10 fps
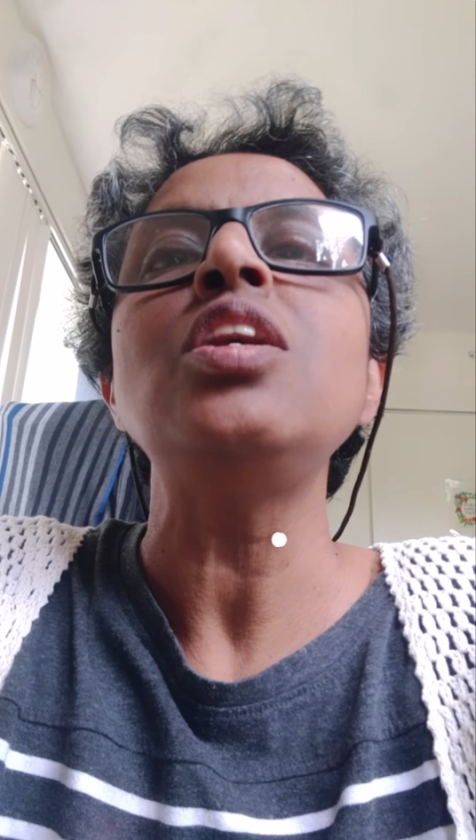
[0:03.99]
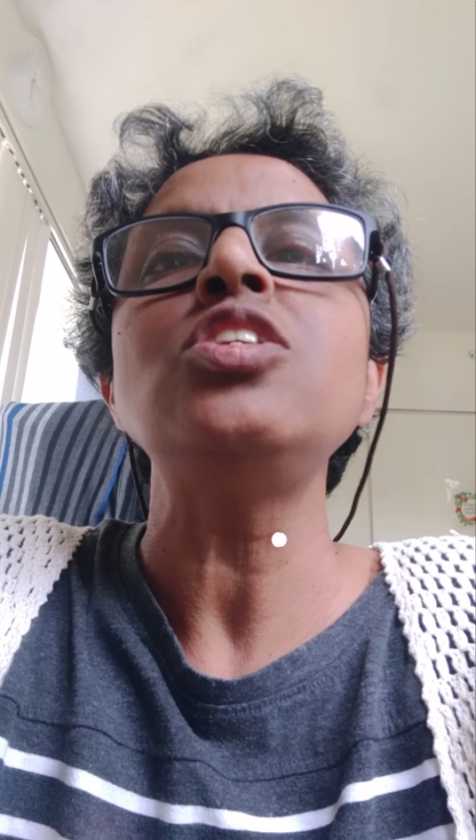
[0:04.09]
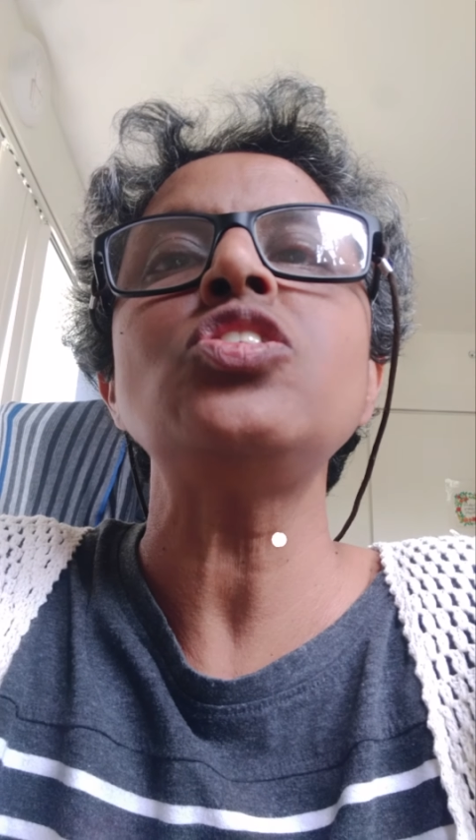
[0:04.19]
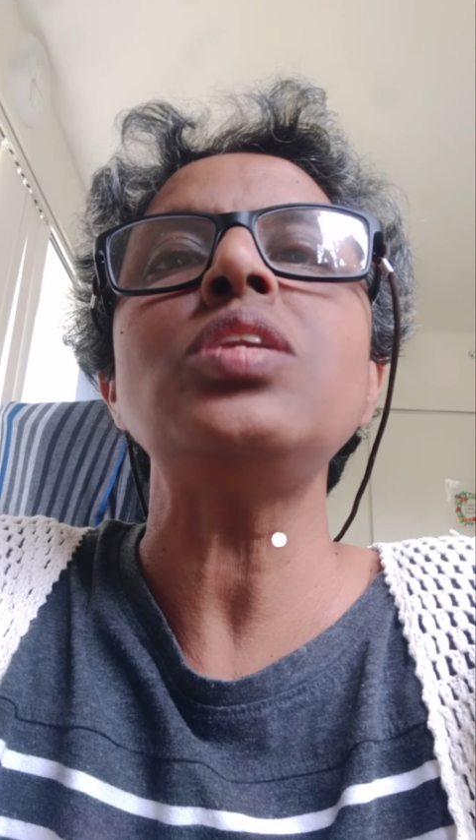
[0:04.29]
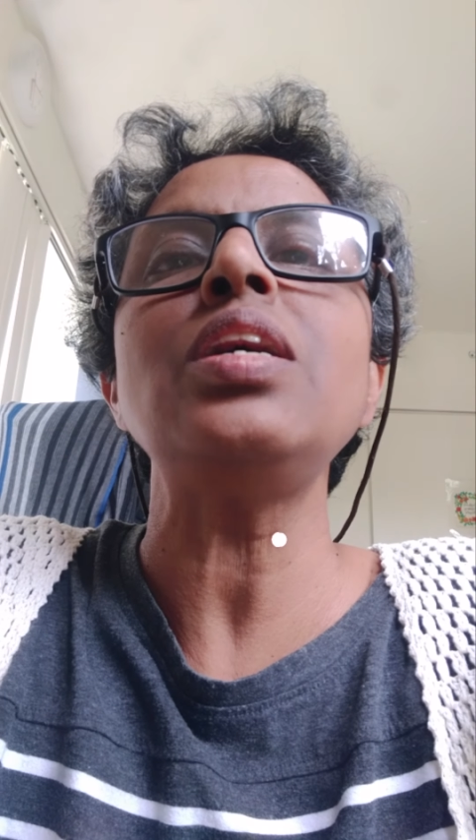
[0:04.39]

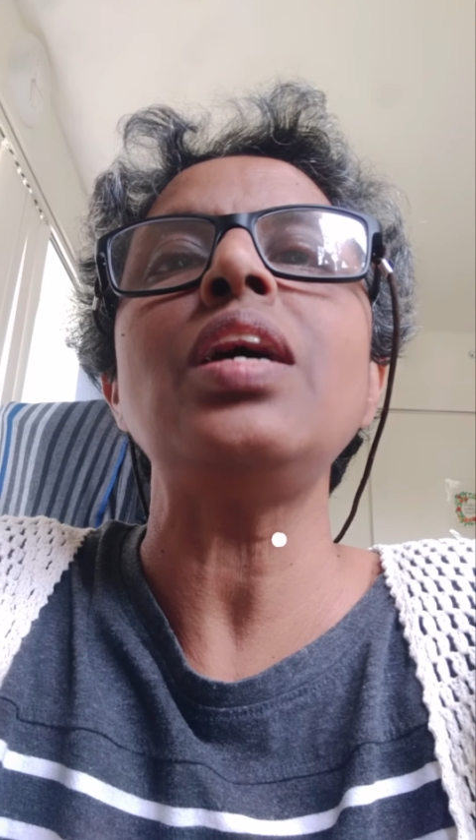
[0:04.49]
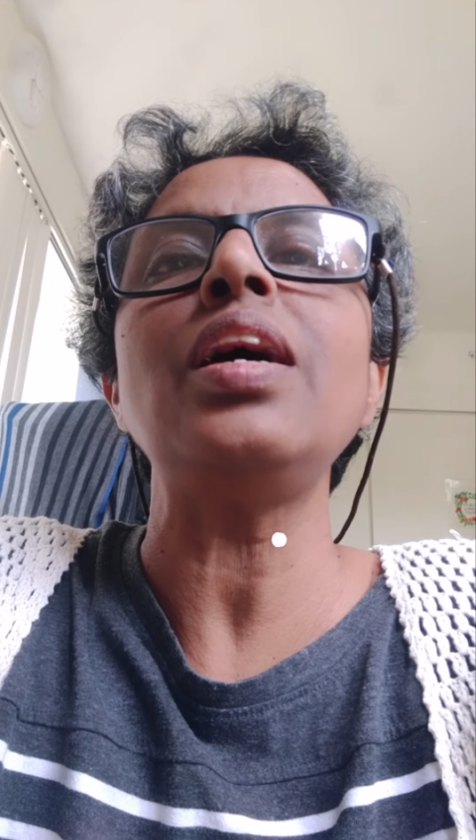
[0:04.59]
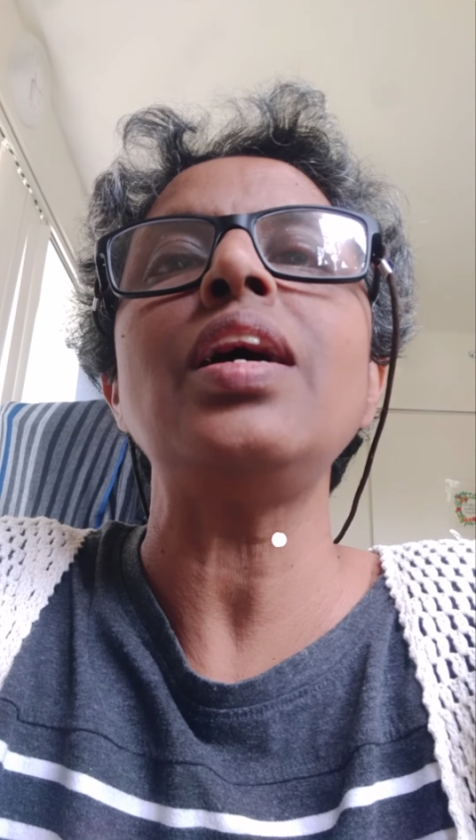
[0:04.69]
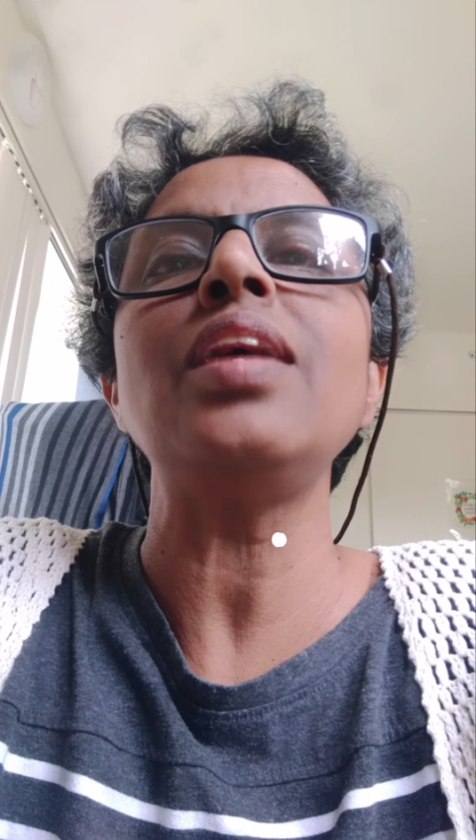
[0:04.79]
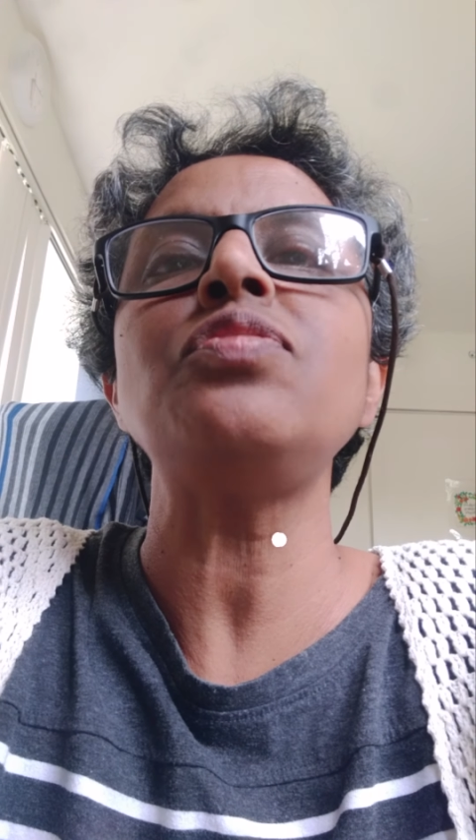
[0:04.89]
Today I
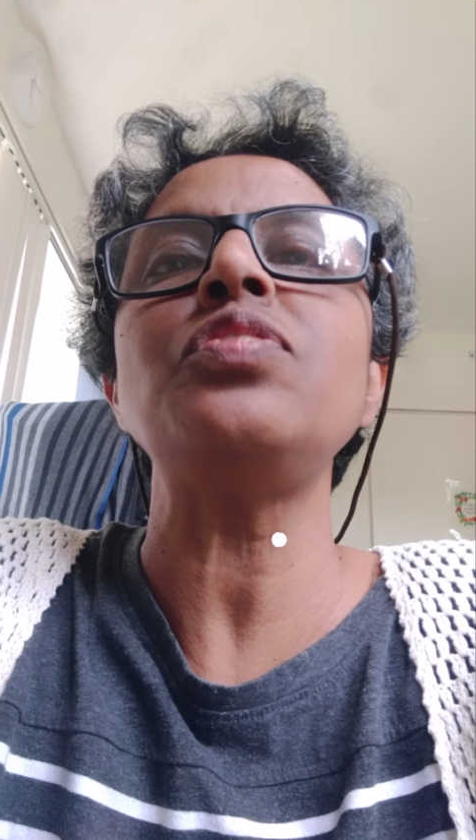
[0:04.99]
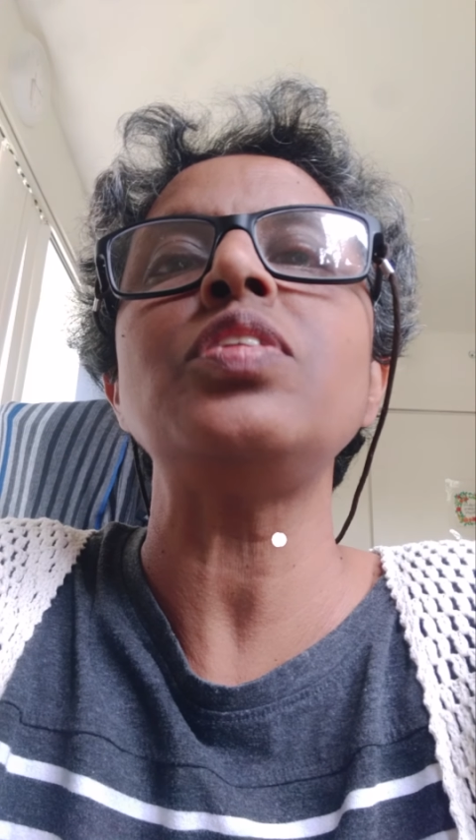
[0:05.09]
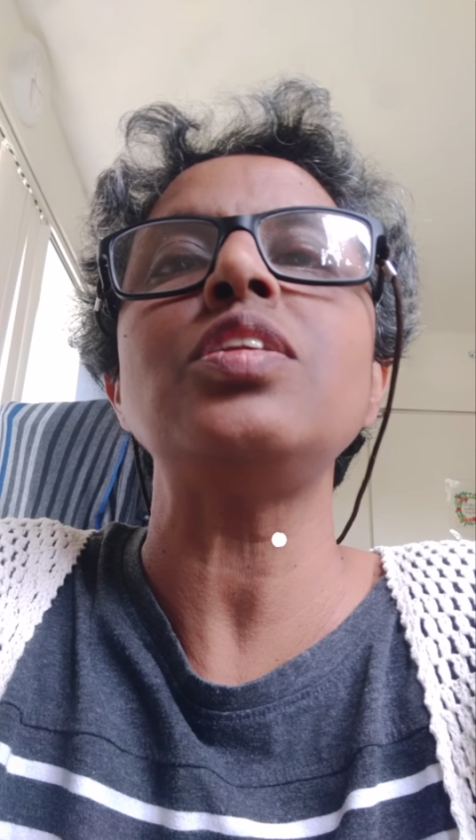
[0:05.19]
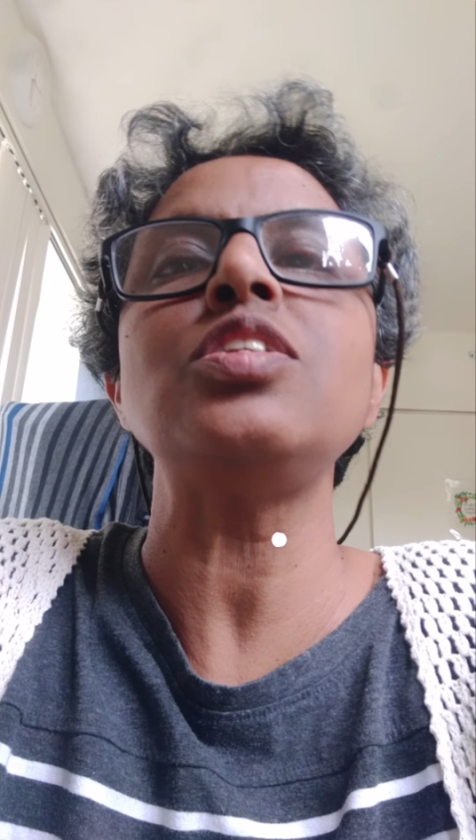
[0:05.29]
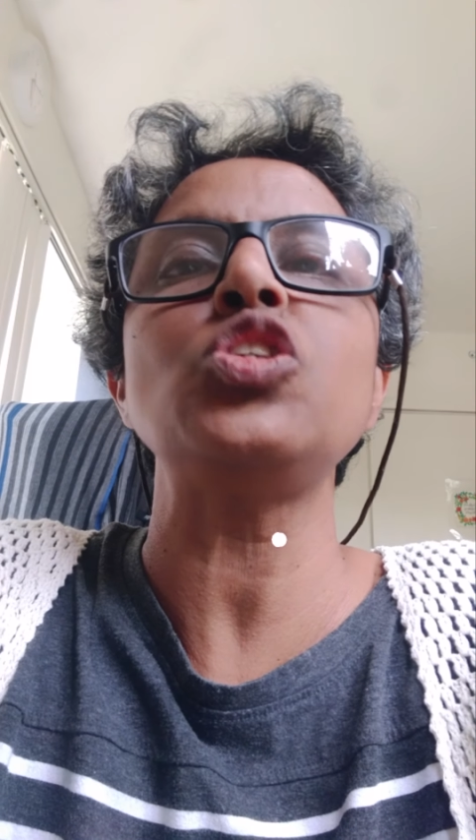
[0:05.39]
have
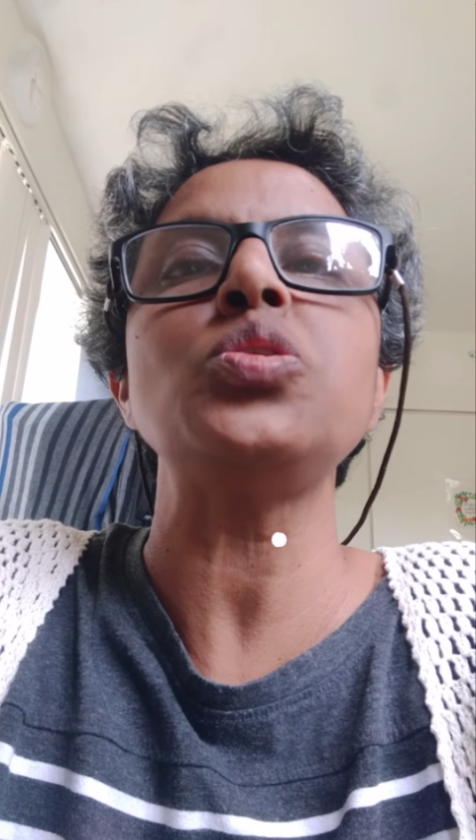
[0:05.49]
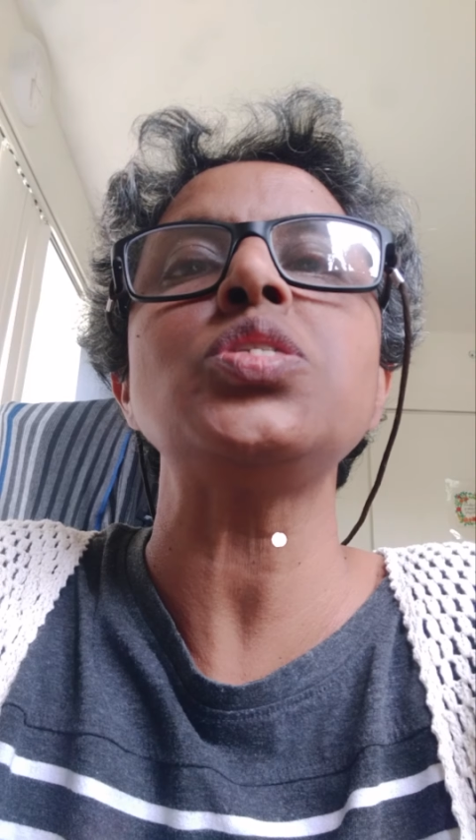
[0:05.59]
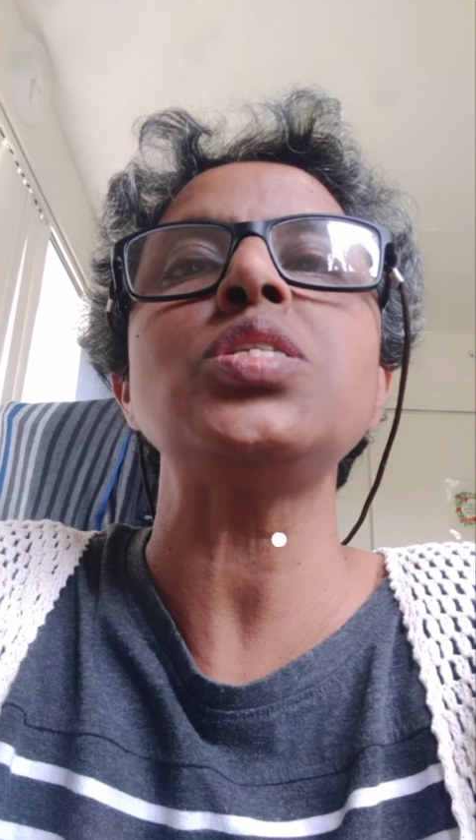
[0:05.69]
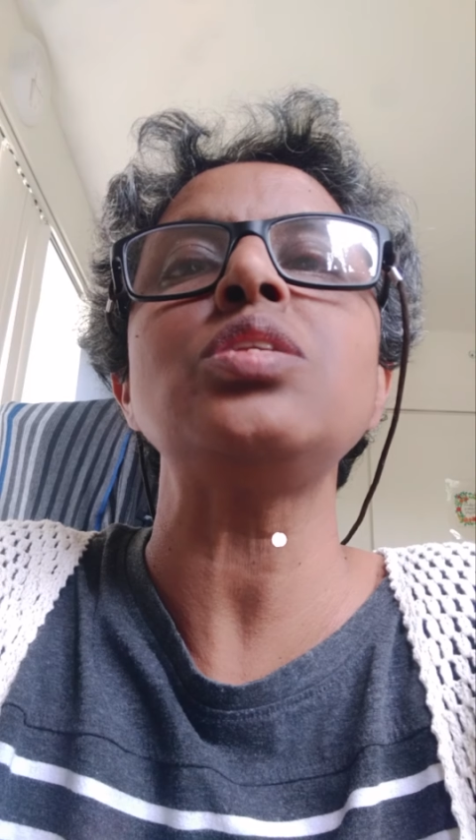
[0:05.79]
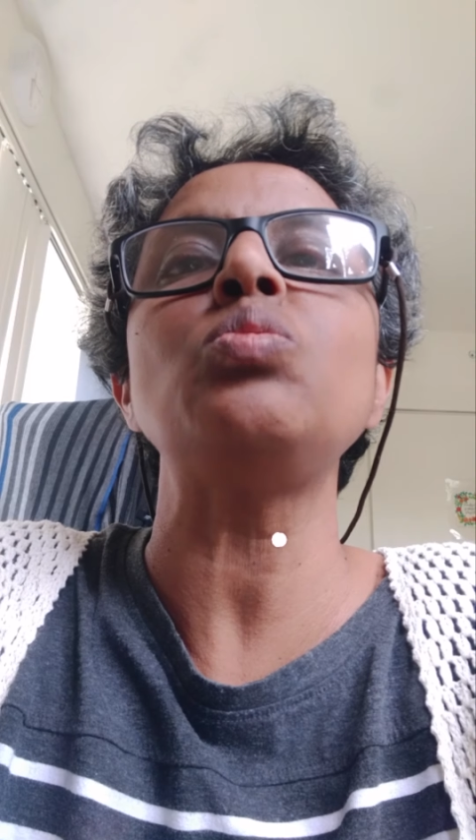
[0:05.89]

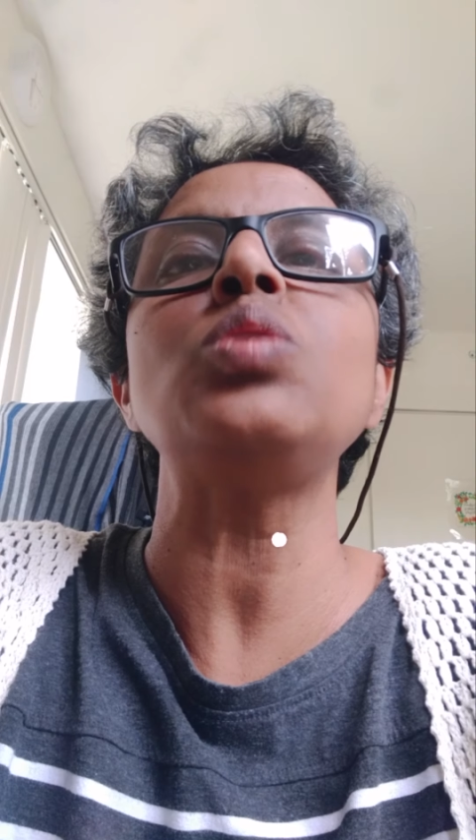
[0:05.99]
chosen the